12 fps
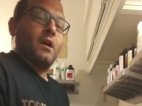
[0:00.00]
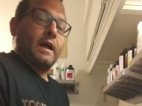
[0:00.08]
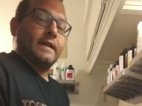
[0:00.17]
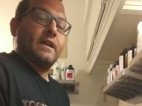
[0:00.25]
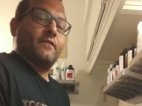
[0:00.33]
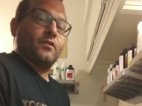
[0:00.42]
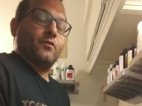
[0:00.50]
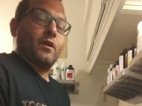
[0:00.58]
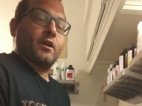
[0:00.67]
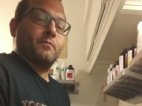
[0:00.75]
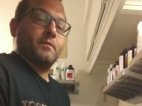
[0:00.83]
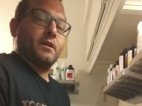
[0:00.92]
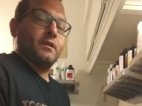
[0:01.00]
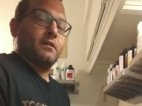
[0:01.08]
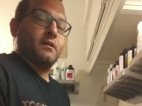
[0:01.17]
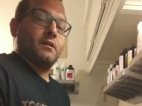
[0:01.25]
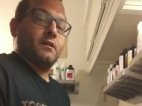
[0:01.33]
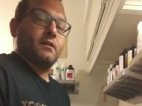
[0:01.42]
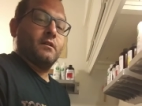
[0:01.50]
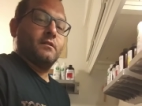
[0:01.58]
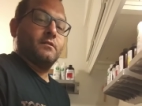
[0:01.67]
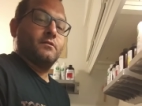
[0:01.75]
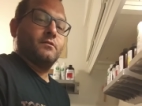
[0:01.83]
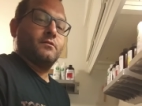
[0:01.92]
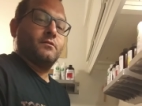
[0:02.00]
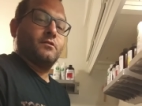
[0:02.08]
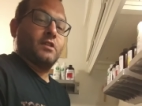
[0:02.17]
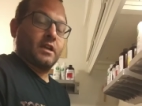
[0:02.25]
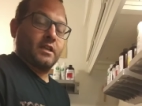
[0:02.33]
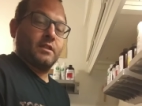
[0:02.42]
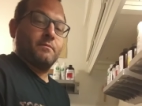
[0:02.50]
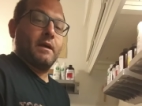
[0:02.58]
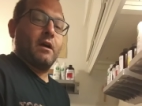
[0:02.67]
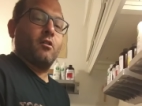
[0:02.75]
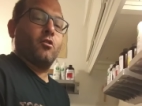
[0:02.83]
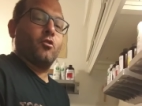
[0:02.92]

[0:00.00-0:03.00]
I definitely recommend checking them out.